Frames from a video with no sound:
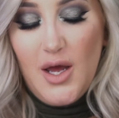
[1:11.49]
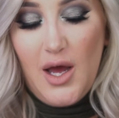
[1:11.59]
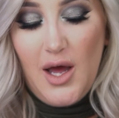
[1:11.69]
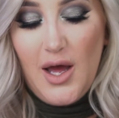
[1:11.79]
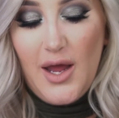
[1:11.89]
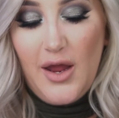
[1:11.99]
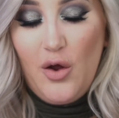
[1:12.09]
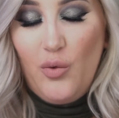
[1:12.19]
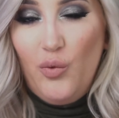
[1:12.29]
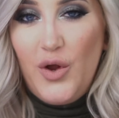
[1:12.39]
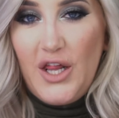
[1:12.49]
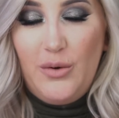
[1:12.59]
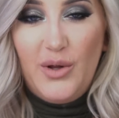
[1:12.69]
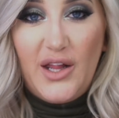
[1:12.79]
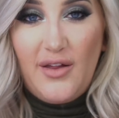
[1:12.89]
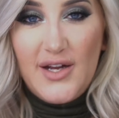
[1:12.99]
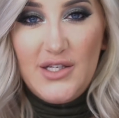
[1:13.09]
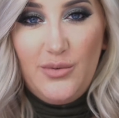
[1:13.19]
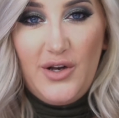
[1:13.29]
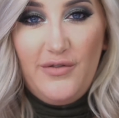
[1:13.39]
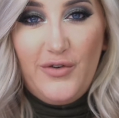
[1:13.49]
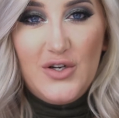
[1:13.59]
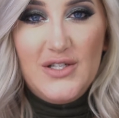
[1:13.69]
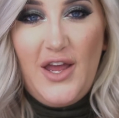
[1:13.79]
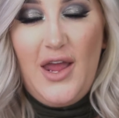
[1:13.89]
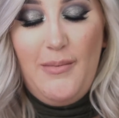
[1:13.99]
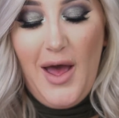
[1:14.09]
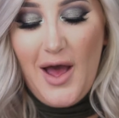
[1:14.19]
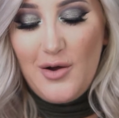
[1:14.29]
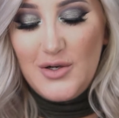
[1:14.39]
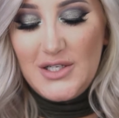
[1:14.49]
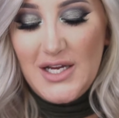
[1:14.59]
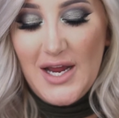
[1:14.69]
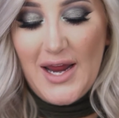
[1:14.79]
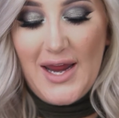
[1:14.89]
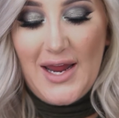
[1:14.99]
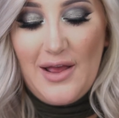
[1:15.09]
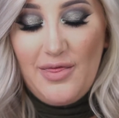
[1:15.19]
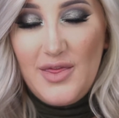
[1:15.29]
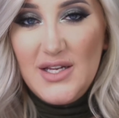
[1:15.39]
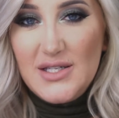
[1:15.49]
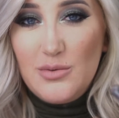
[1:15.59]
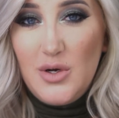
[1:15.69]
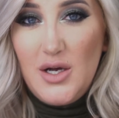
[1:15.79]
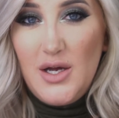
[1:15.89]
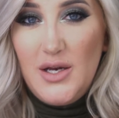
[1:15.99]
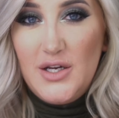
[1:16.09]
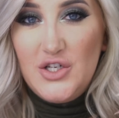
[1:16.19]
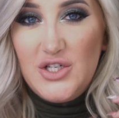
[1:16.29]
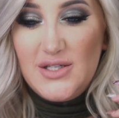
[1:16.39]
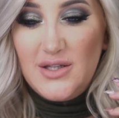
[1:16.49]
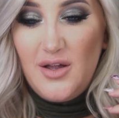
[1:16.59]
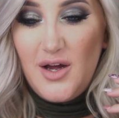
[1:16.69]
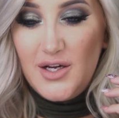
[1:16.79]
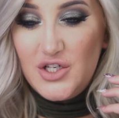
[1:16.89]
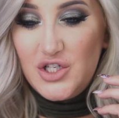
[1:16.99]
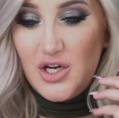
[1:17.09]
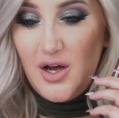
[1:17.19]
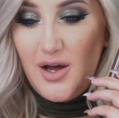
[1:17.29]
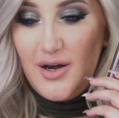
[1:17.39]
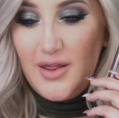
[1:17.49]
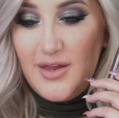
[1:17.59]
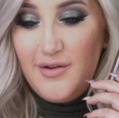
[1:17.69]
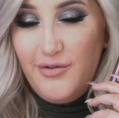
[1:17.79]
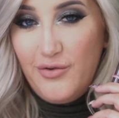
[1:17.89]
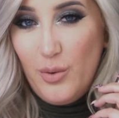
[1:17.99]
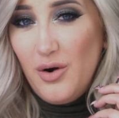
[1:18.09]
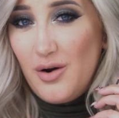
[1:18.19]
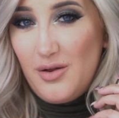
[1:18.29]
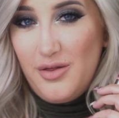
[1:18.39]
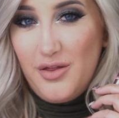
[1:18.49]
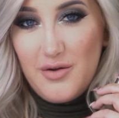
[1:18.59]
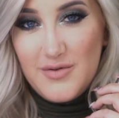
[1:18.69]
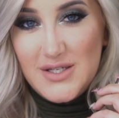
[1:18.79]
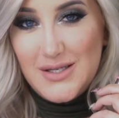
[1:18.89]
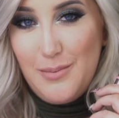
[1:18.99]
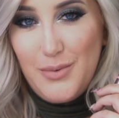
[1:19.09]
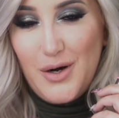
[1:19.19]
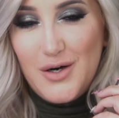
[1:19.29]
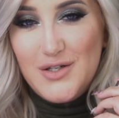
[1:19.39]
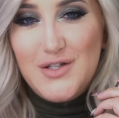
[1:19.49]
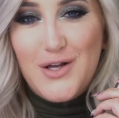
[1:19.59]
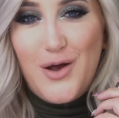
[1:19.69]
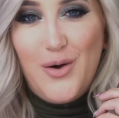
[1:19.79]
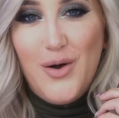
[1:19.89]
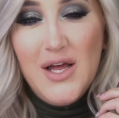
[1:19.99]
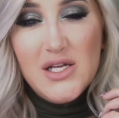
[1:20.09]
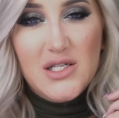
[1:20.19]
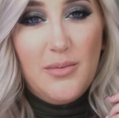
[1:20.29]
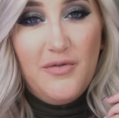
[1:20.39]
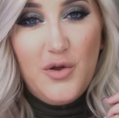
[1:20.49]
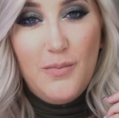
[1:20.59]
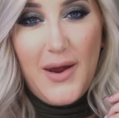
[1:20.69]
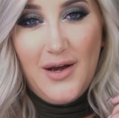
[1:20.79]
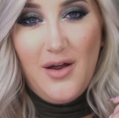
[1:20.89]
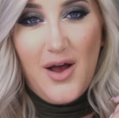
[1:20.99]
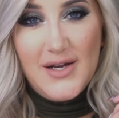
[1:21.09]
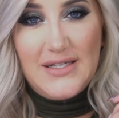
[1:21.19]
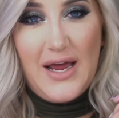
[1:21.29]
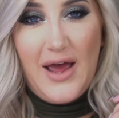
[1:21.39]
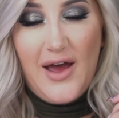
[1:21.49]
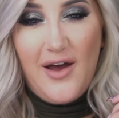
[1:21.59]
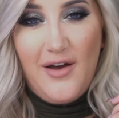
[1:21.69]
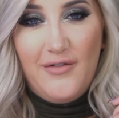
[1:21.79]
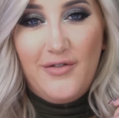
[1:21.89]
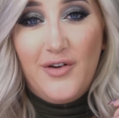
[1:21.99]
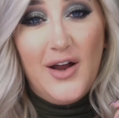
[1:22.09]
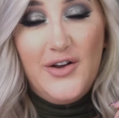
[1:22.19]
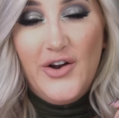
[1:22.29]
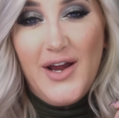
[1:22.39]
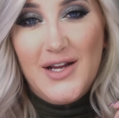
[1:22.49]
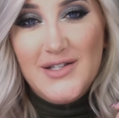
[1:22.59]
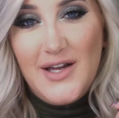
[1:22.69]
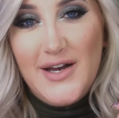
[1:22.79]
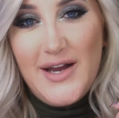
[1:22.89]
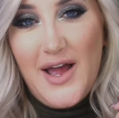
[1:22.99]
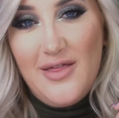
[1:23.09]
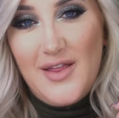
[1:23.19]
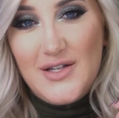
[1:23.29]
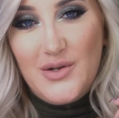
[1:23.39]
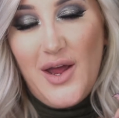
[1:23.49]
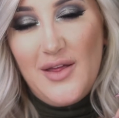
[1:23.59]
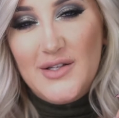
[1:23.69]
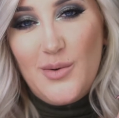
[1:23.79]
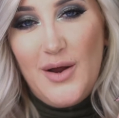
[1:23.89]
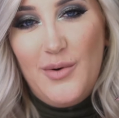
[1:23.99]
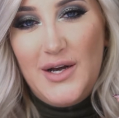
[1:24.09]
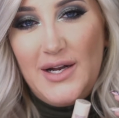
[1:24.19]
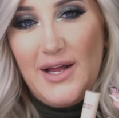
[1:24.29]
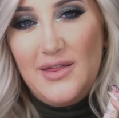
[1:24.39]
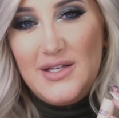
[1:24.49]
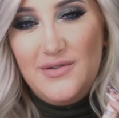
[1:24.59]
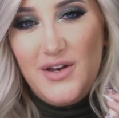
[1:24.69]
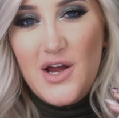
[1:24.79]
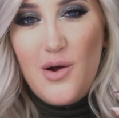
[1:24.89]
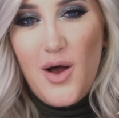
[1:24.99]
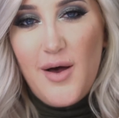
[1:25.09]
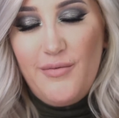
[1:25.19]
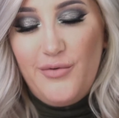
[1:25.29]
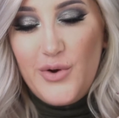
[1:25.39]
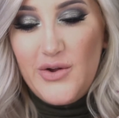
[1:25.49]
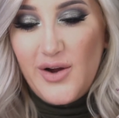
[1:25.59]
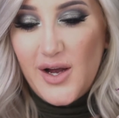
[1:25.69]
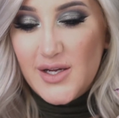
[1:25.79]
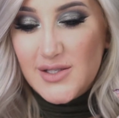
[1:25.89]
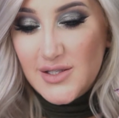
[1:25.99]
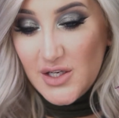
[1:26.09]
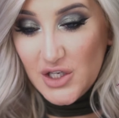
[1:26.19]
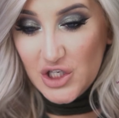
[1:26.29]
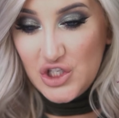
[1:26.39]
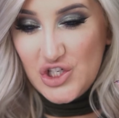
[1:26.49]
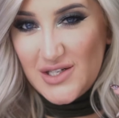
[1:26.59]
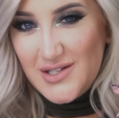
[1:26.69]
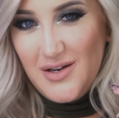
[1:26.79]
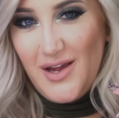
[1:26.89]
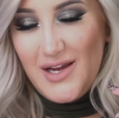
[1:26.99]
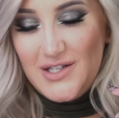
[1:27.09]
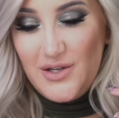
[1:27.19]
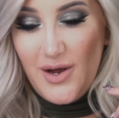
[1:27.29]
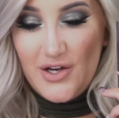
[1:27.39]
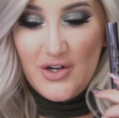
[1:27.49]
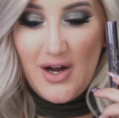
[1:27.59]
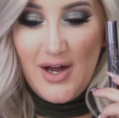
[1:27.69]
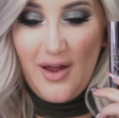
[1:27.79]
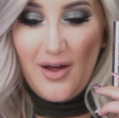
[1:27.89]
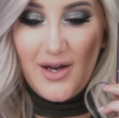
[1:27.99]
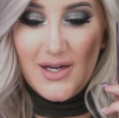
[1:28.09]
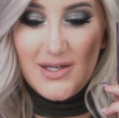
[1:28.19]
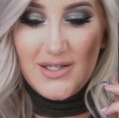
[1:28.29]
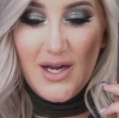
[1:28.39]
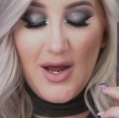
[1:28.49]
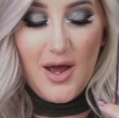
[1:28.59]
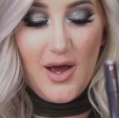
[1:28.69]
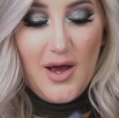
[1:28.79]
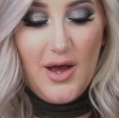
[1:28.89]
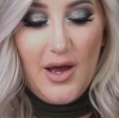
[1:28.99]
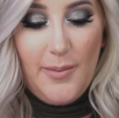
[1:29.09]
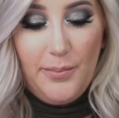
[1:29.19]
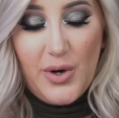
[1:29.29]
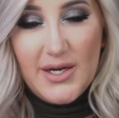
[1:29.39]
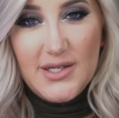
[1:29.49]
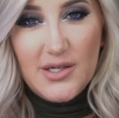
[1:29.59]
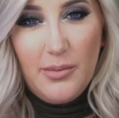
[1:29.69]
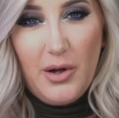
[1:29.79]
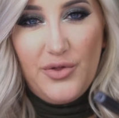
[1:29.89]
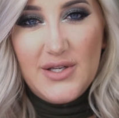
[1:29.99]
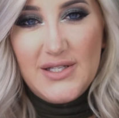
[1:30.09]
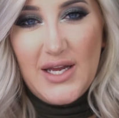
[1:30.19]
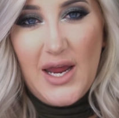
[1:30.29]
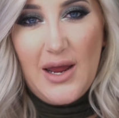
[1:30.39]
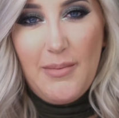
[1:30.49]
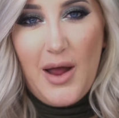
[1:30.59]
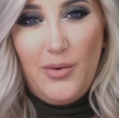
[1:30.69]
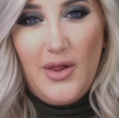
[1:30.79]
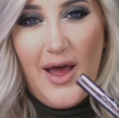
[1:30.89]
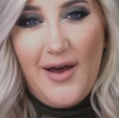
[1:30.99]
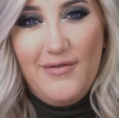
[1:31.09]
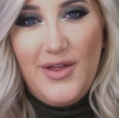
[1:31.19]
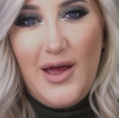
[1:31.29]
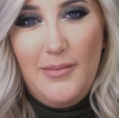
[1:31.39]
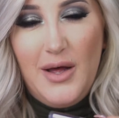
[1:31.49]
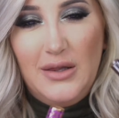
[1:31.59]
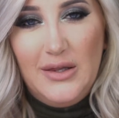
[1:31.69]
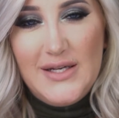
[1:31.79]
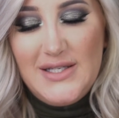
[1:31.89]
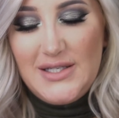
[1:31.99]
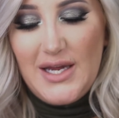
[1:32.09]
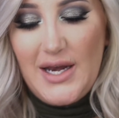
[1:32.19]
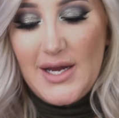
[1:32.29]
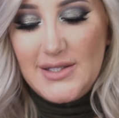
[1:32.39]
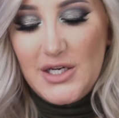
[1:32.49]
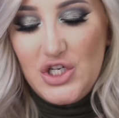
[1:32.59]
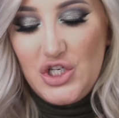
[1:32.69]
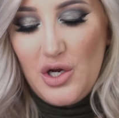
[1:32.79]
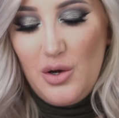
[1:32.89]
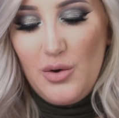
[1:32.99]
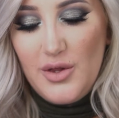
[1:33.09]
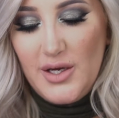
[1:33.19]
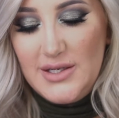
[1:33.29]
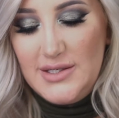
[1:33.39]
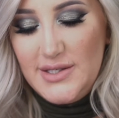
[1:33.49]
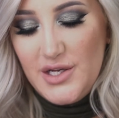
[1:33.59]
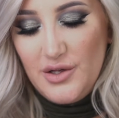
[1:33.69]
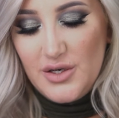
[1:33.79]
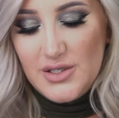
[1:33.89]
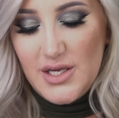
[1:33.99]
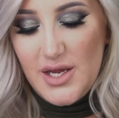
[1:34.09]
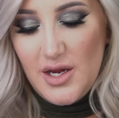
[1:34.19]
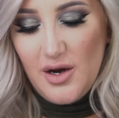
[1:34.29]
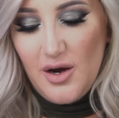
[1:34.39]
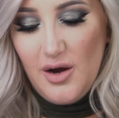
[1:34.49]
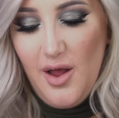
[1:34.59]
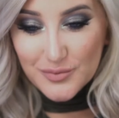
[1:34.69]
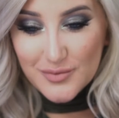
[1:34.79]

I really, really liked it when it first came out, and this one just launched on the 4th of December. So some of you may not have gotten your hands on it yet, and that's okay. That's why I wanted to get this video up for you guys just in case you had your eye on it. Um, prices are about the same. I will have them listed as I show the concealers here.